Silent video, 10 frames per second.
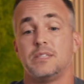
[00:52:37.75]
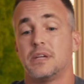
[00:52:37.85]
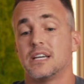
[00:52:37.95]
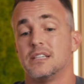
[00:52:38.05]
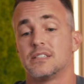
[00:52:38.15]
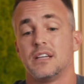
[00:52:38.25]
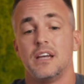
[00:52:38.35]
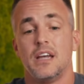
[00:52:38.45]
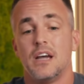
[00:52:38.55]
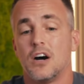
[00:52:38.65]
because
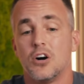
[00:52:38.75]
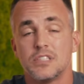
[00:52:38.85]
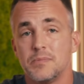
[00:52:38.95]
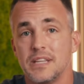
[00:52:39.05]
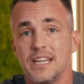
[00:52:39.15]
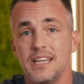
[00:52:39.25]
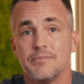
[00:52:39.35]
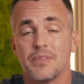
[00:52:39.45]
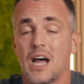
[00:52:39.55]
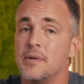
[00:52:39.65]
ultimately,
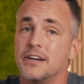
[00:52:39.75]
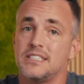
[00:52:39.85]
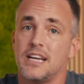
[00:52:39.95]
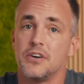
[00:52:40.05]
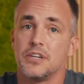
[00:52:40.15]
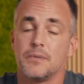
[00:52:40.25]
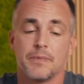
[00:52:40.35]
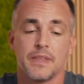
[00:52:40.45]
I'm here to tell you,